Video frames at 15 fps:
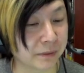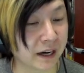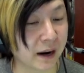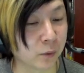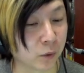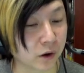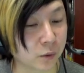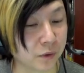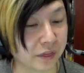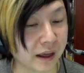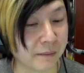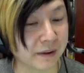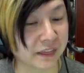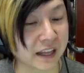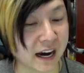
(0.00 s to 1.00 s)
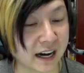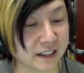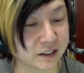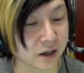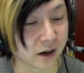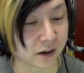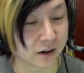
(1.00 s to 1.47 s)
and I work with them at the
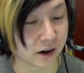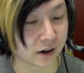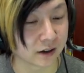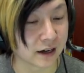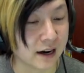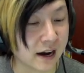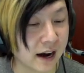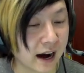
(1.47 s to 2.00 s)
hot dog cart.